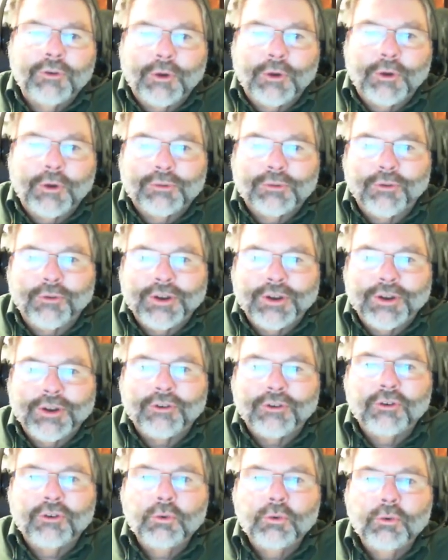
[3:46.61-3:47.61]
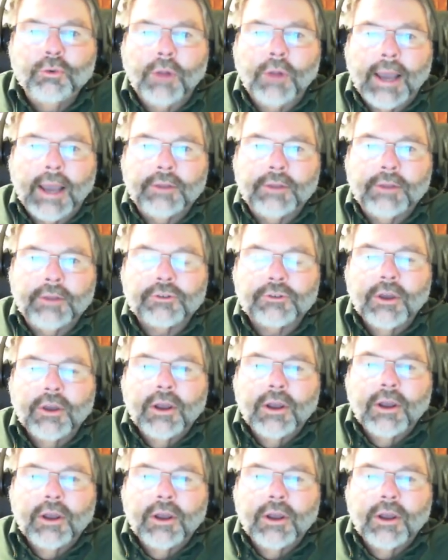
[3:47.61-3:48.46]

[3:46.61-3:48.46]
you're observant here, two lines.